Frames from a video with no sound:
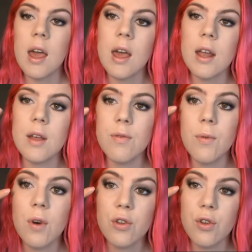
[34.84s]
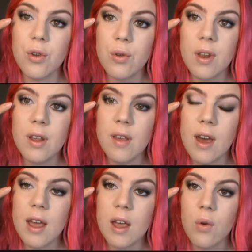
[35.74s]
and if you want to do this
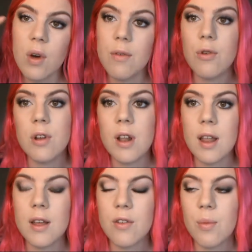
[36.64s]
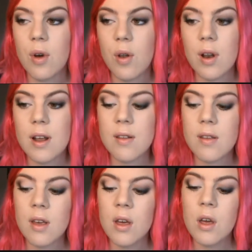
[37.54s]
eye and you have hooded lids or
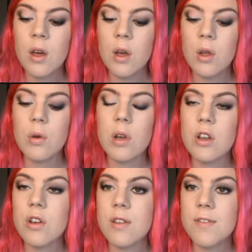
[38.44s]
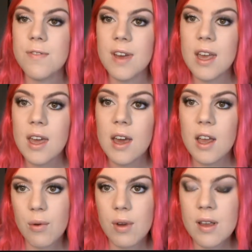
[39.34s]
monolids, you can just fake
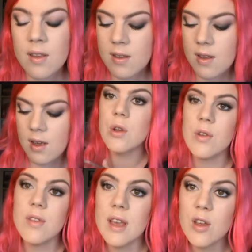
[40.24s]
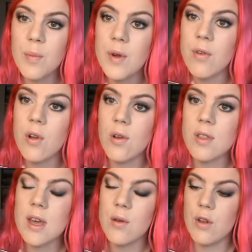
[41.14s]
a crease. Just take your mirror,
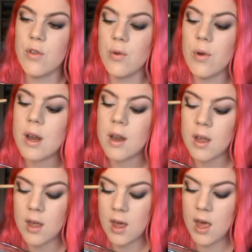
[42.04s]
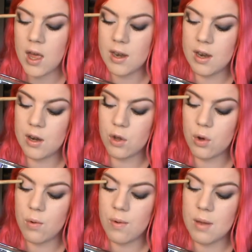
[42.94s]
look down into it, and then
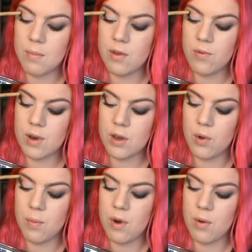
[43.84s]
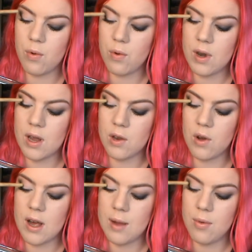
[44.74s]
go right between your brow bone and
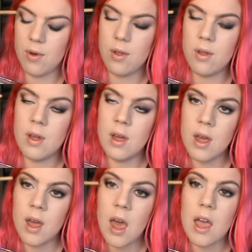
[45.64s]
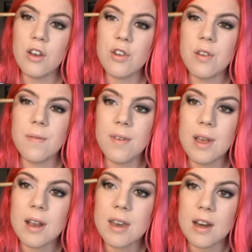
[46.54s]
your eyeball and just
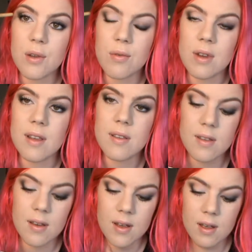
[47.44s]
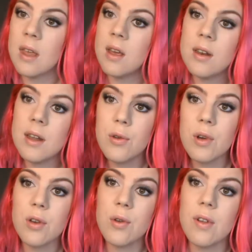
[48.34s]
fake that crease. Then you
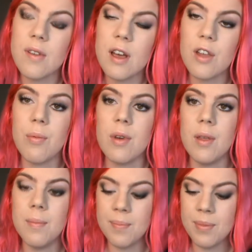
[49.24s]
can do this eye as well.